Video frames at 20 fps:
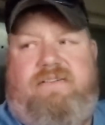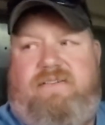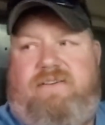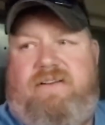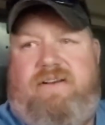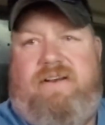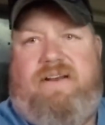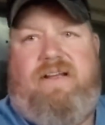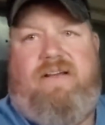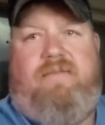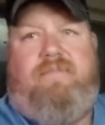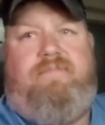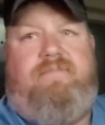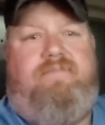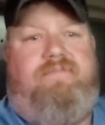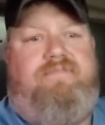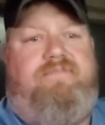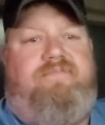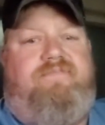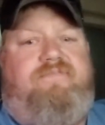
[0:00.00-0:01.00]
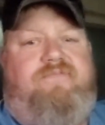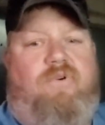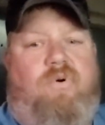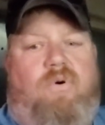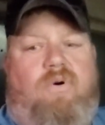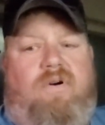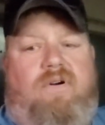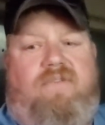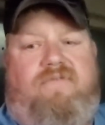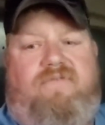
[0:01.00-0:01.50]
on
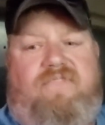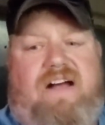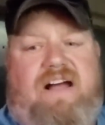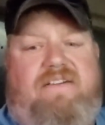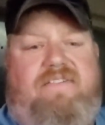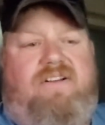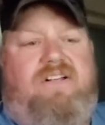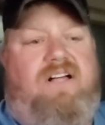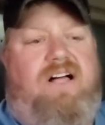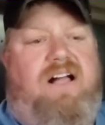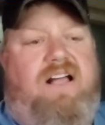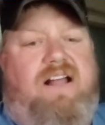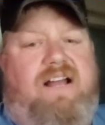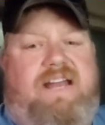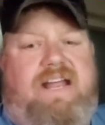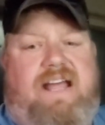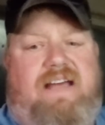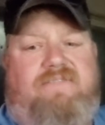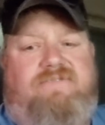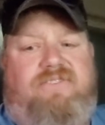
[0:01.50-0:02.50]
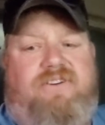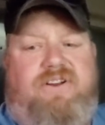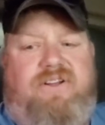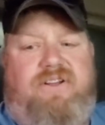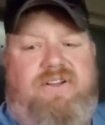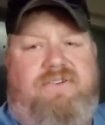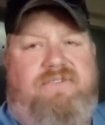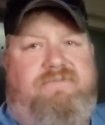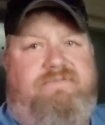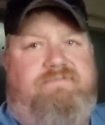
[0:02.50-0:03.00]
4 or 5 o'clock in the
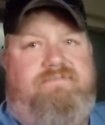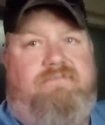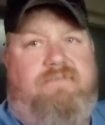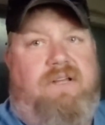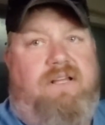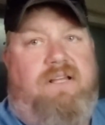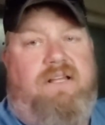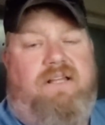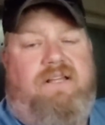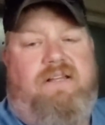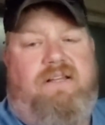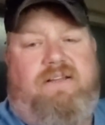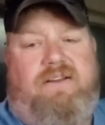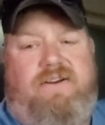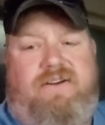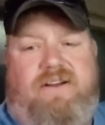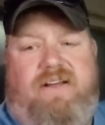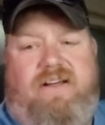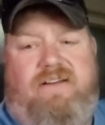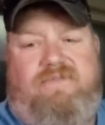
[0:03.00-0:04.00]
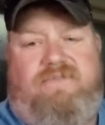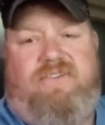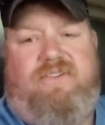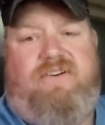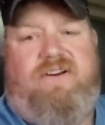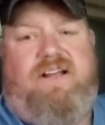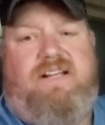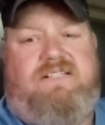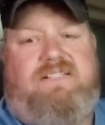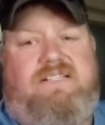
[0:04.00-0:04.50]
afternoon, you're done for
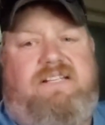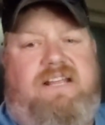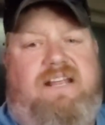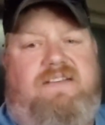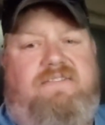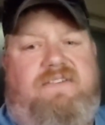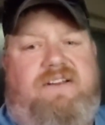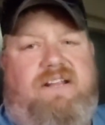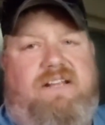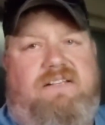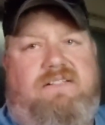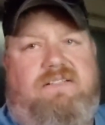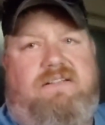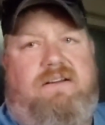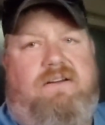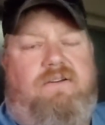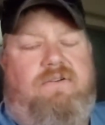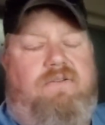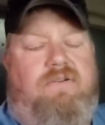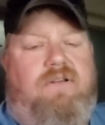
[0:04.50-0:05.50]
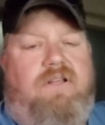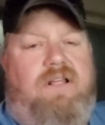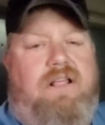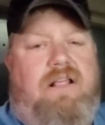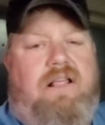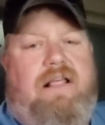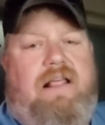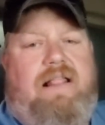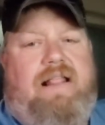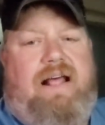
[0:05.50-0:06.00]
the rest of the evening. So
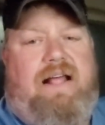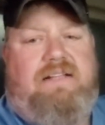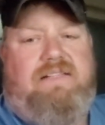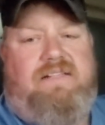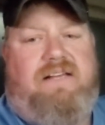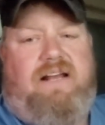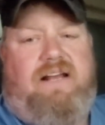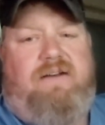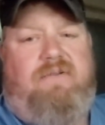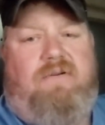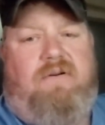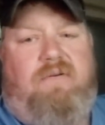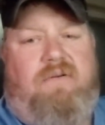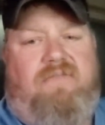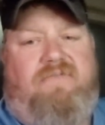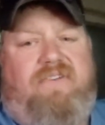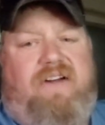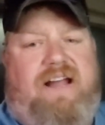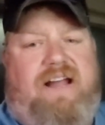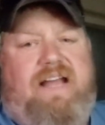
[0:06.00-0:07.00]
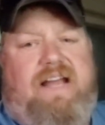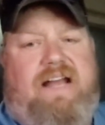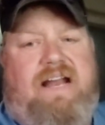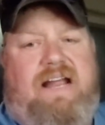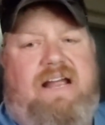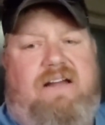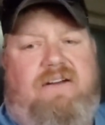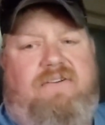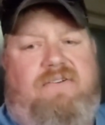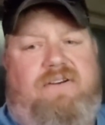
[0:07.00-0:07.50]
that's kind of what we're fighting
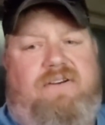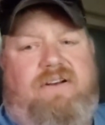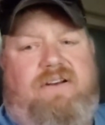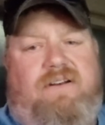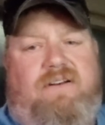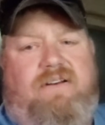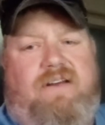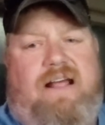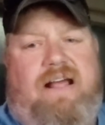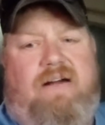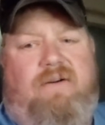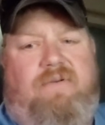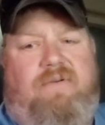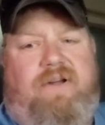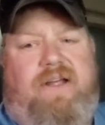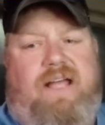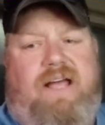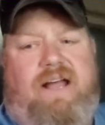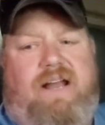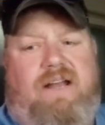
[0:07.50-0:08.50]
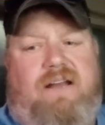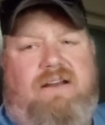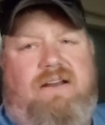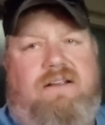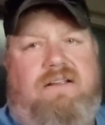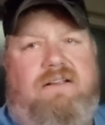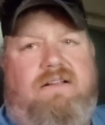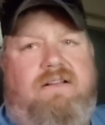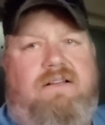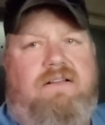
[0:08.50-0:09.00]
now, and now we got
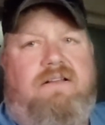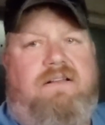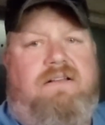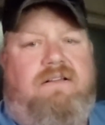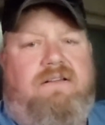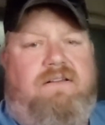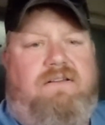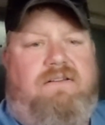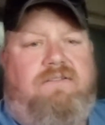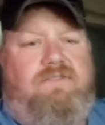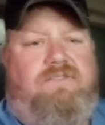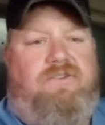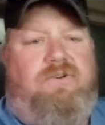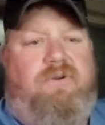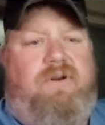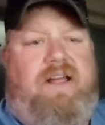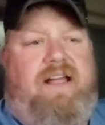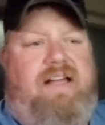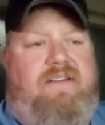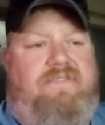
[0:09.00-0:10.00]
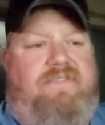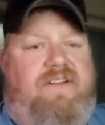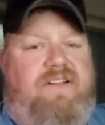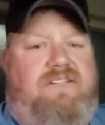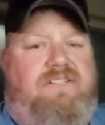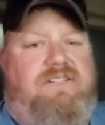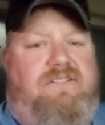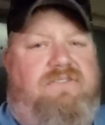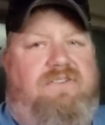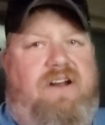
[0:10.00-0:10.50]
2.5
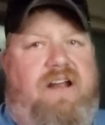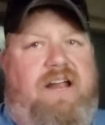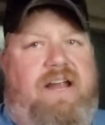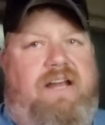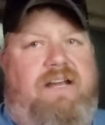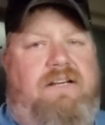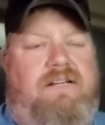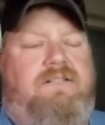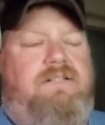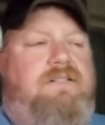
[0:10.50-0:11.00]
inches of rain,